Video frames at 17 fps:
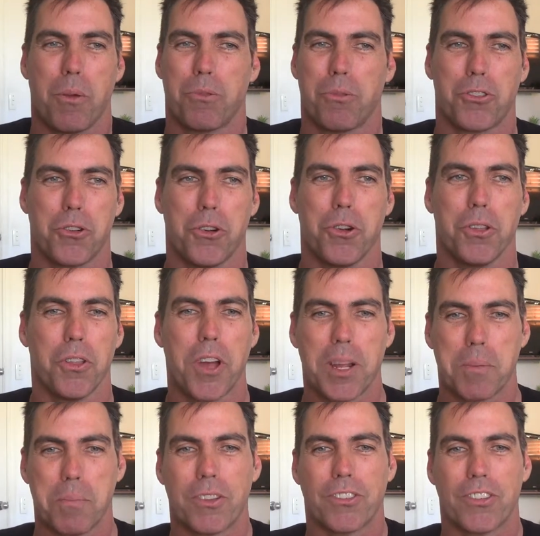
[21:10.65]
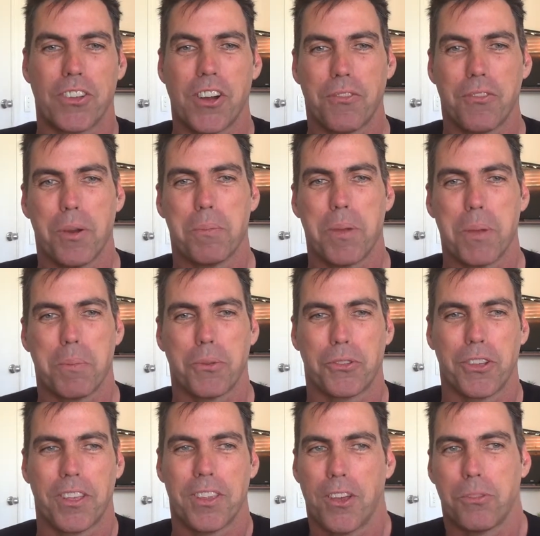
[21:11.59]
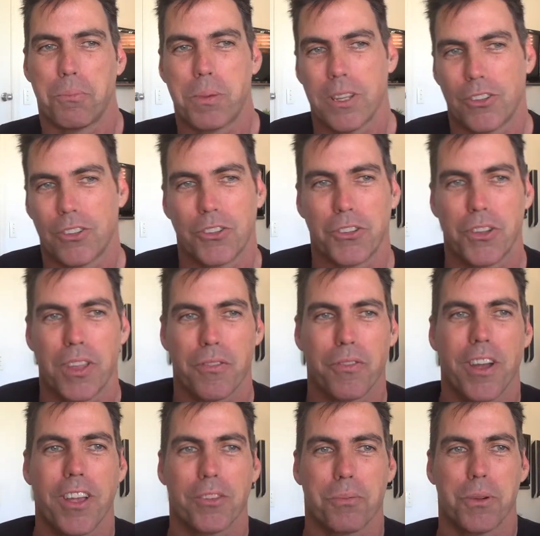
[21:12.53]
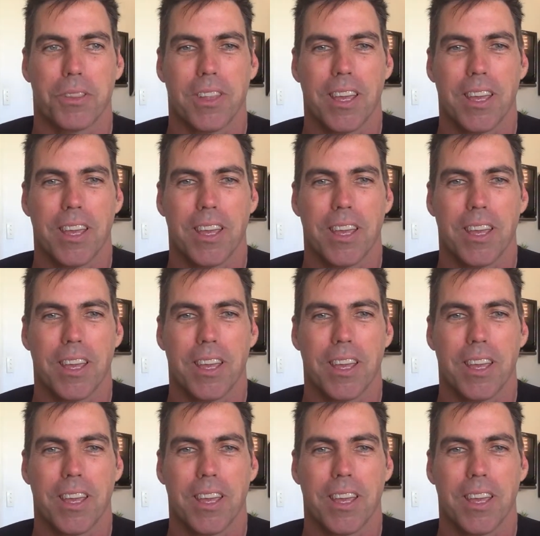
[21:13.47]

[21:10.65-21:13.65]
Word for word: I'm sure, like myself, when people see those pictures on your Facebook,